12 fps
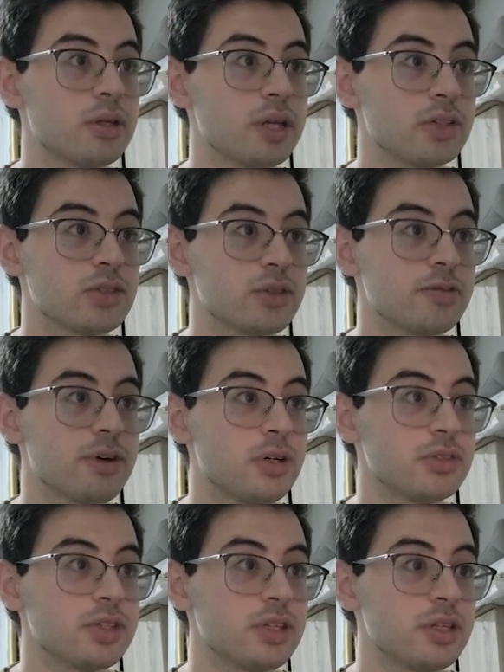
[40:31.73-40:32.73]
Yeah, so he
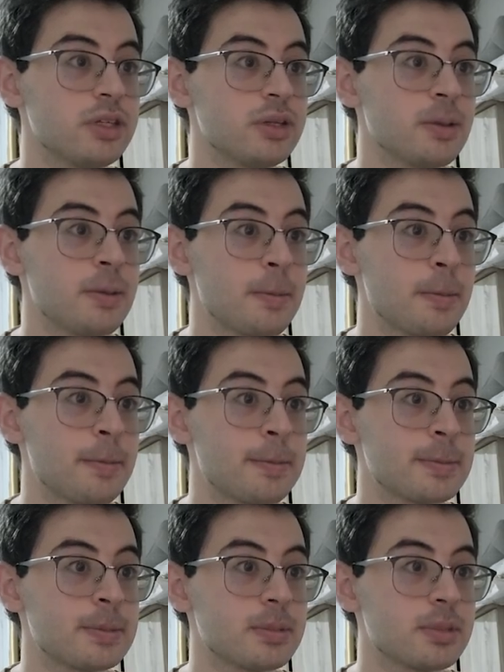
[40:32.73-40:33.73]
falls in.
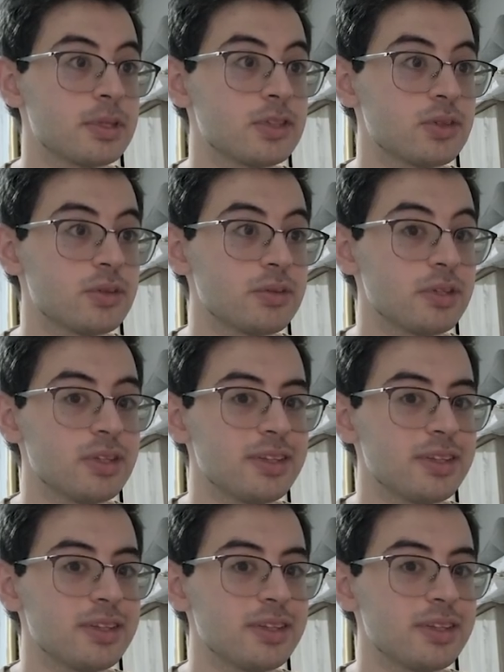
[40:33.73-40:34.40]
So